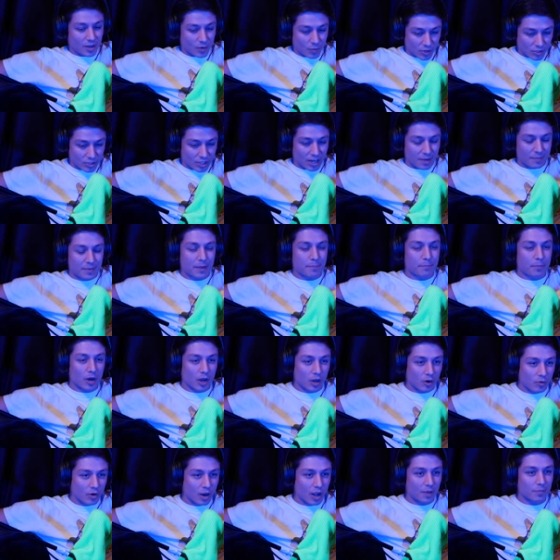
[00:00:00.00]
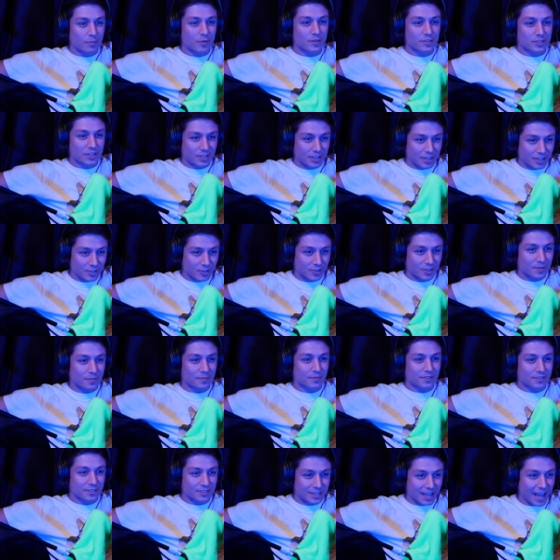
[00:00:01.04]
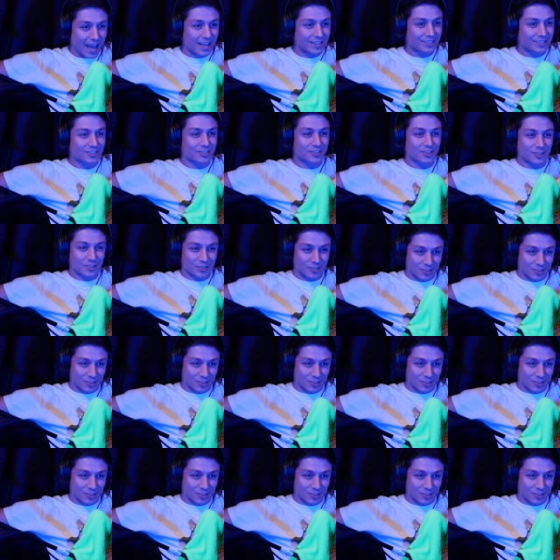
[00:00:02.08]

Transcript: we're trying to make punk rock music that you can dance to. Yeah,